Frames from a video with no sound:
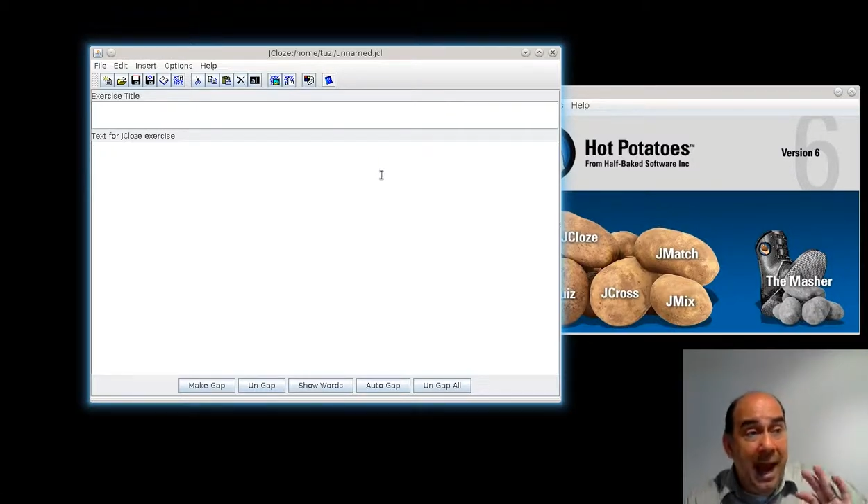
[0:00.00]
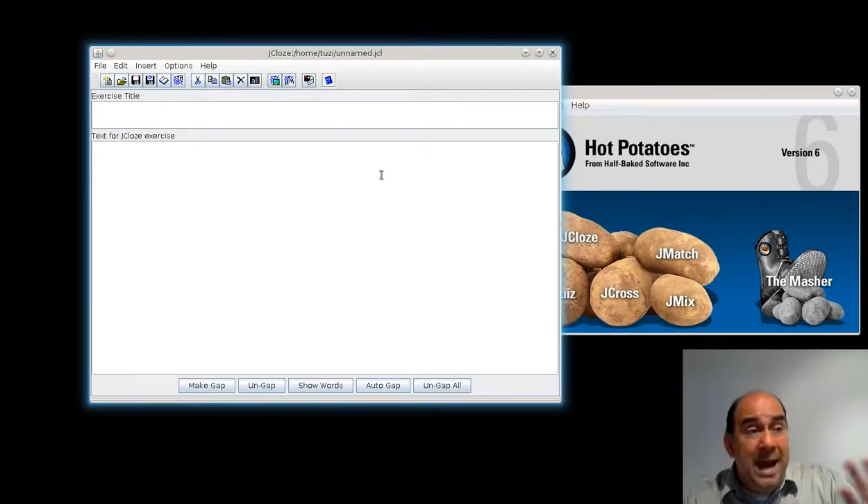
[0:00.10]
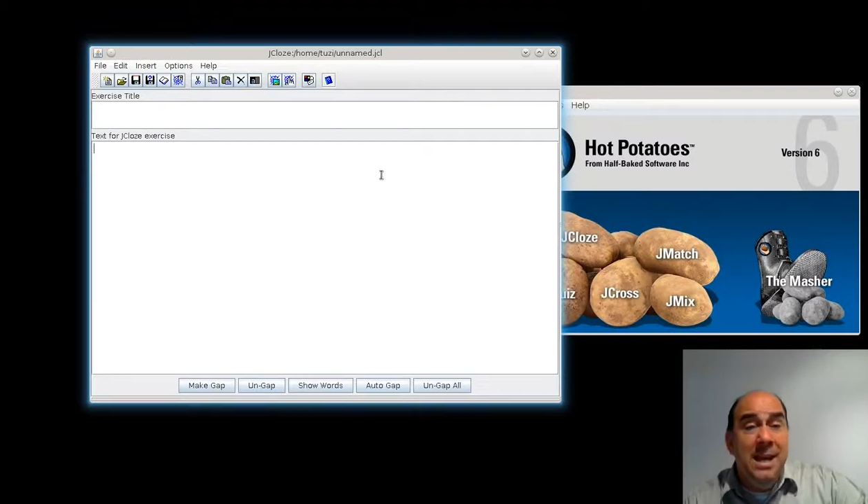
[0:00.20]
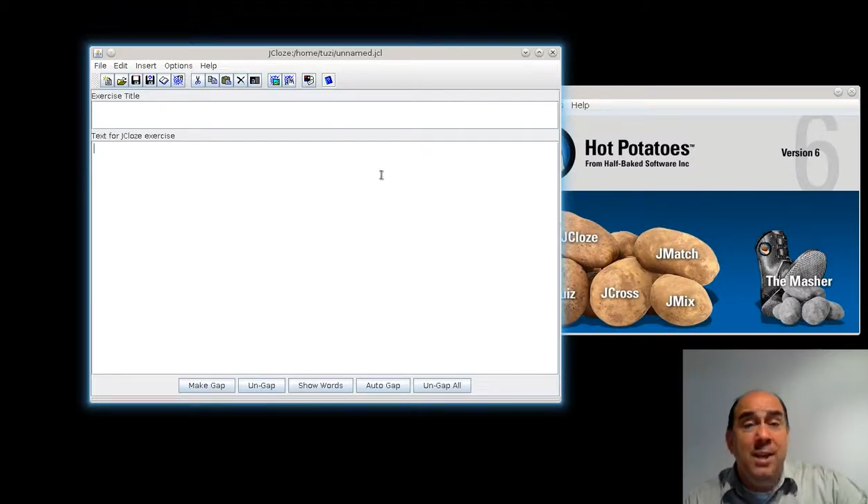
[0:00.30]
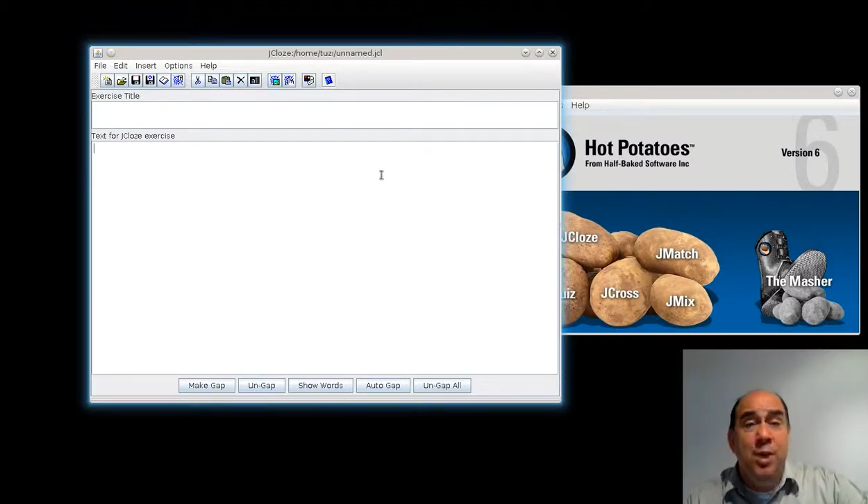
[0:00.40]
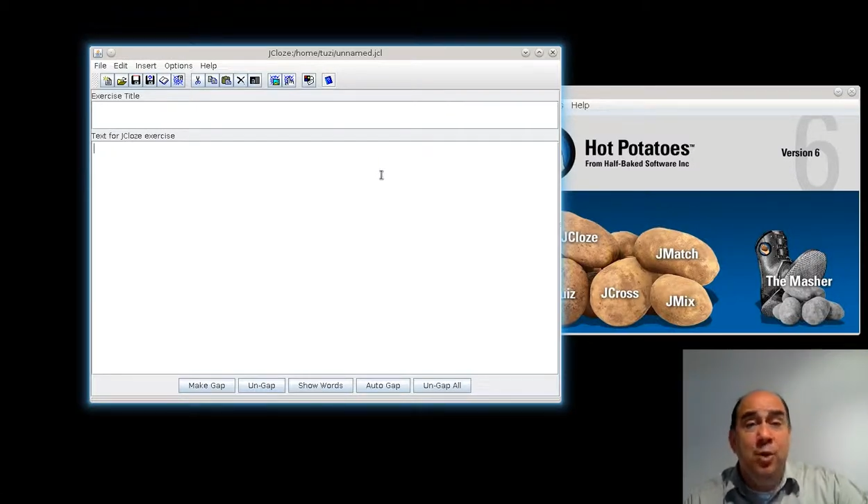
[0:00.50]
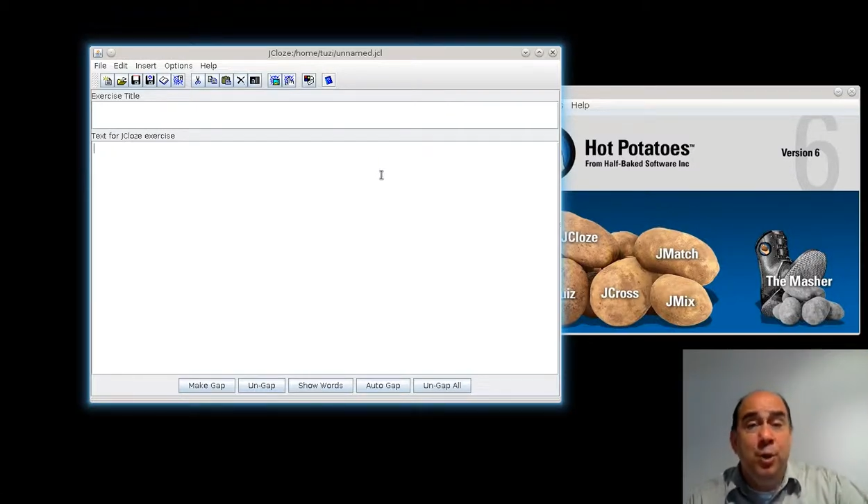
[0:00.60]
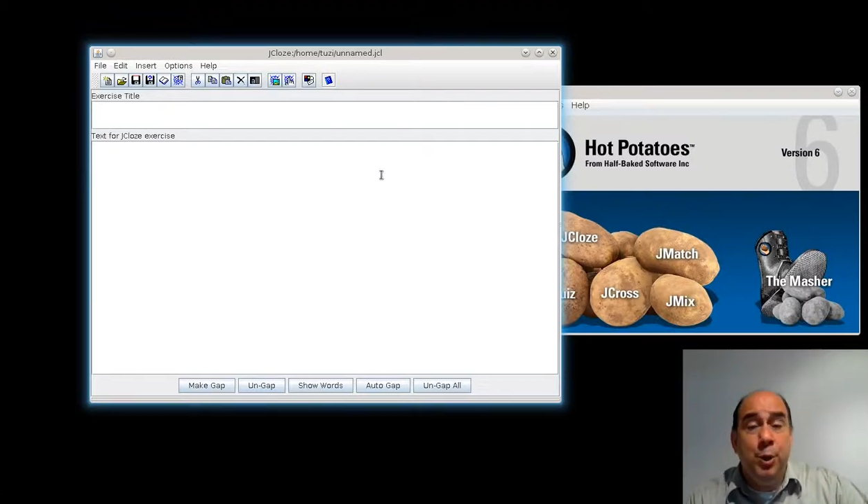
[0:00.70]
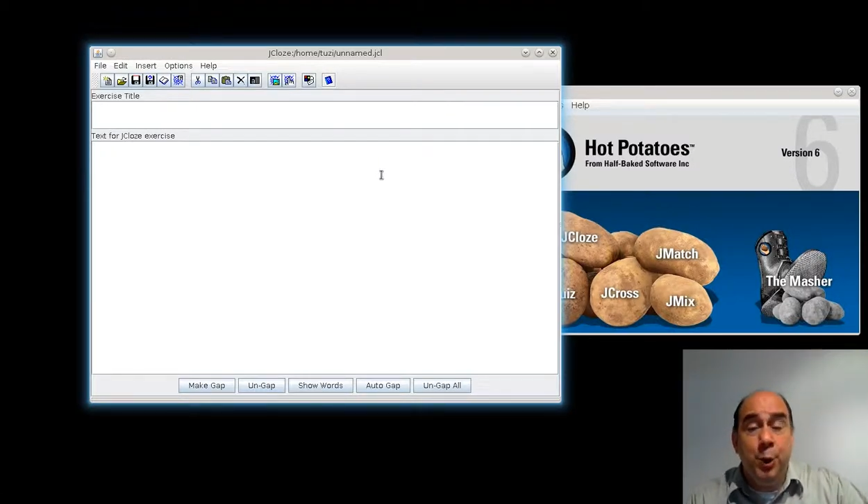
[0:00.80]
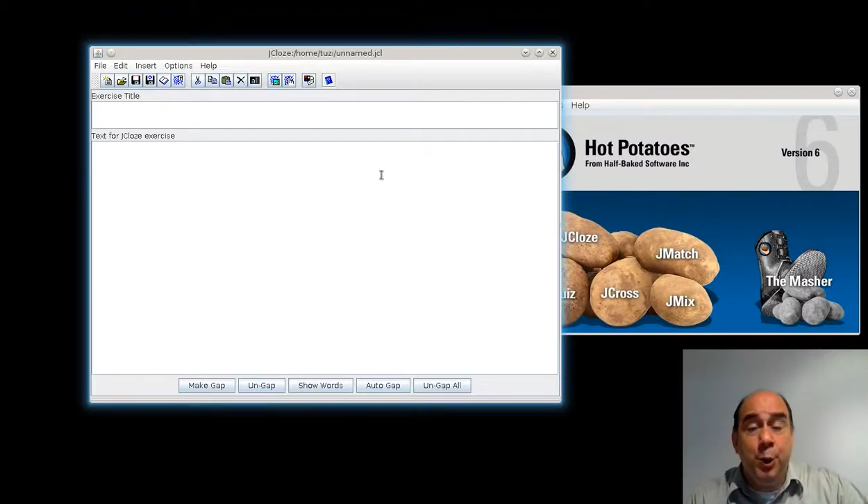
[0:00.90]
hand it to
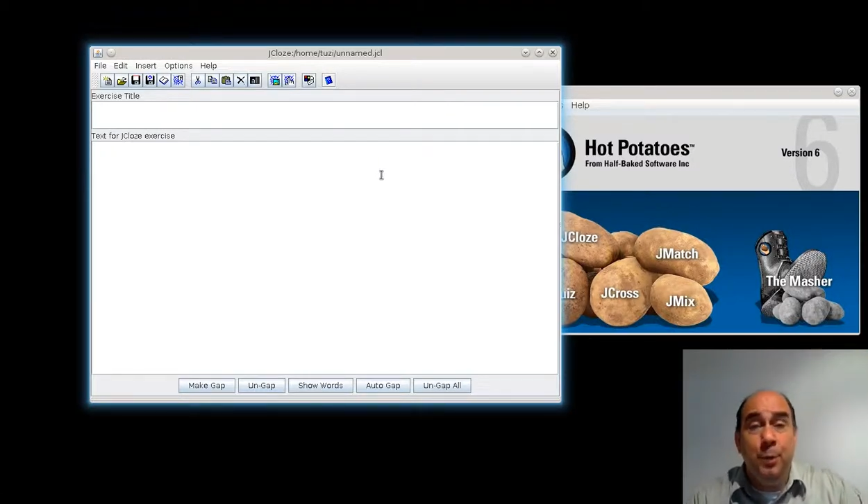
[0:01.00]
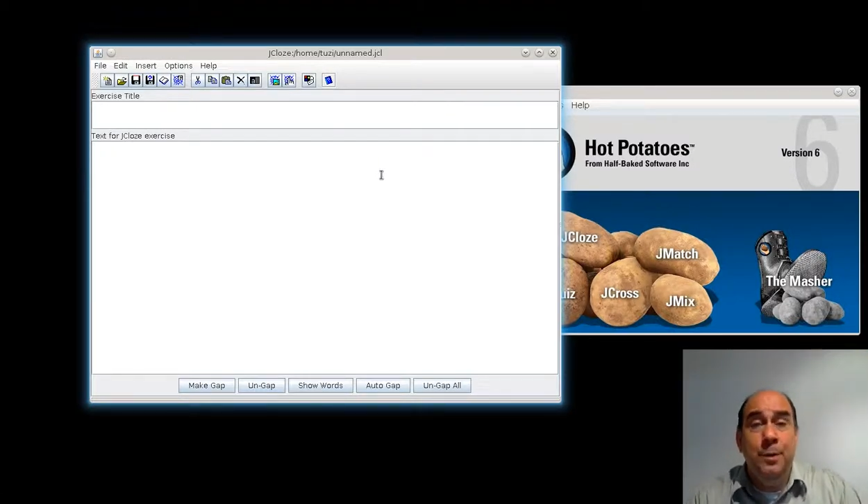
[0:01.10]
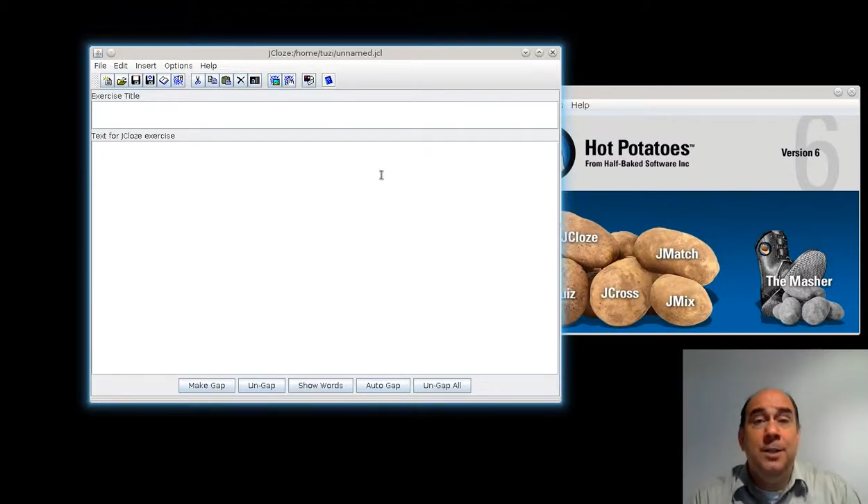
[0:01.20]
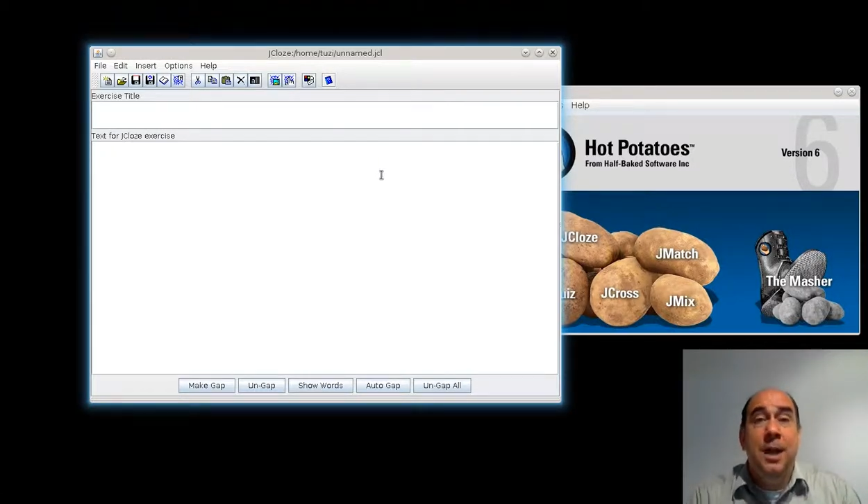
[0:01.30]
your students.